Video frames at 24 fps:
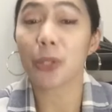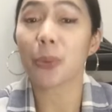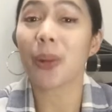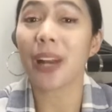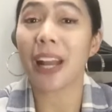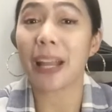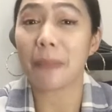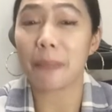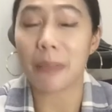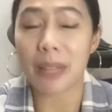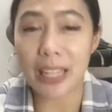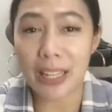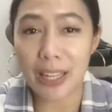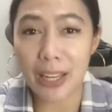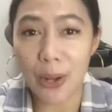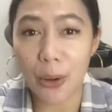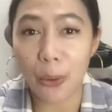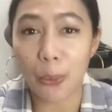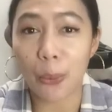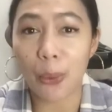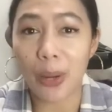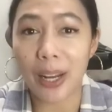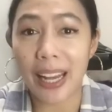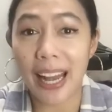what I mean
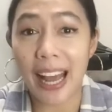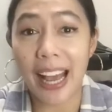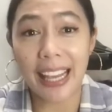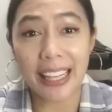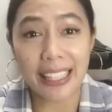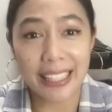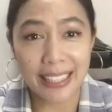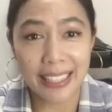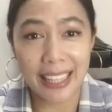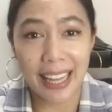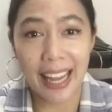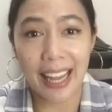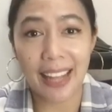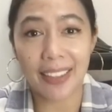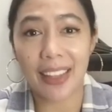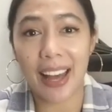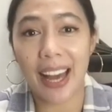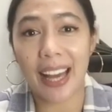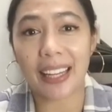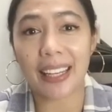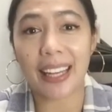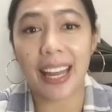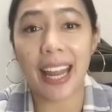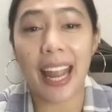when I say
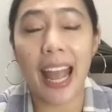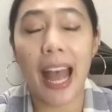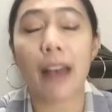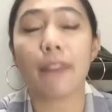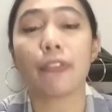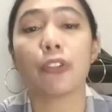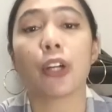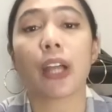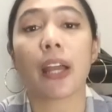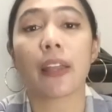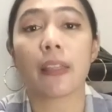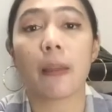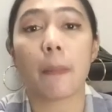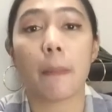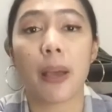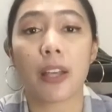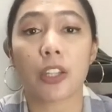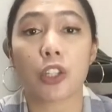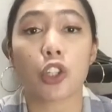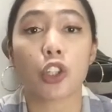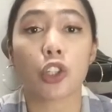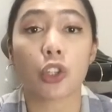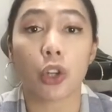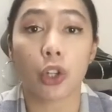that they have to get the
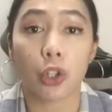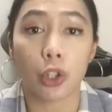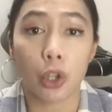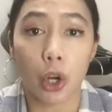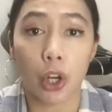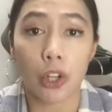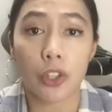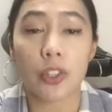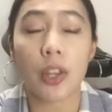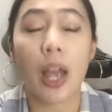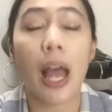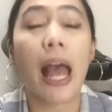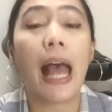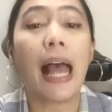message across